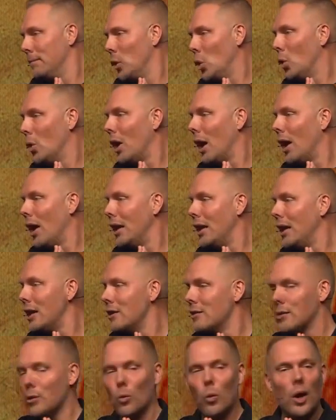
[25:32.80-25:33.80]
who God
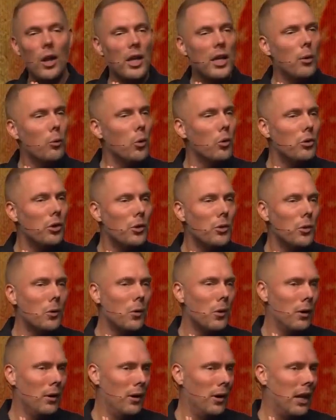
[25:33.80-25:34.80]
is and what he will
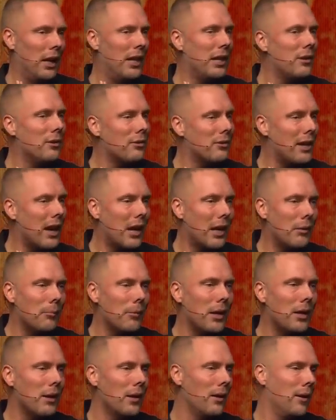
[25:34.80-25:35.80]
do and his
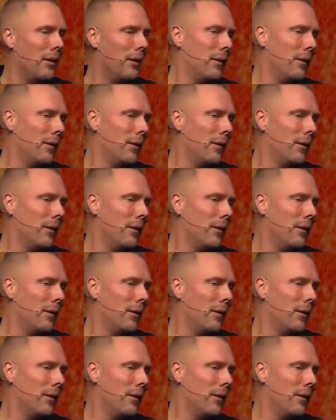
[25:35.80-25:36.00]
timing,